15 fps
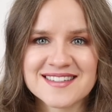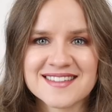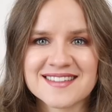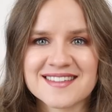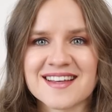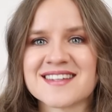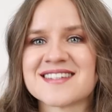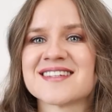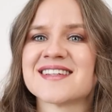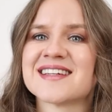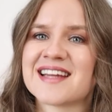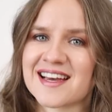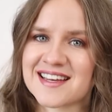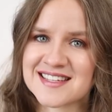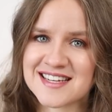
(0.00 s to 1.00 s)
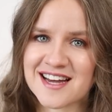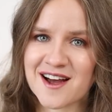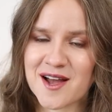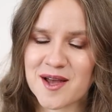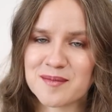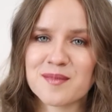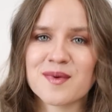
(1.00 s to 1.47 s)
Until next
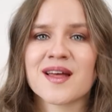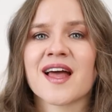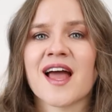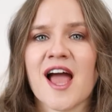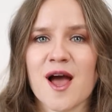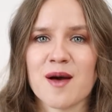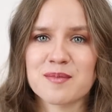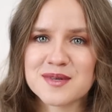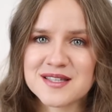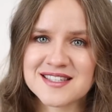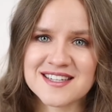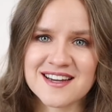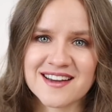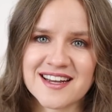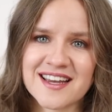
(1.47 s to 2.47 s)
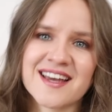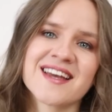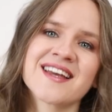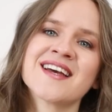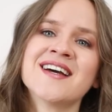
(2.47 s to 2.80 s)
time, happy studying,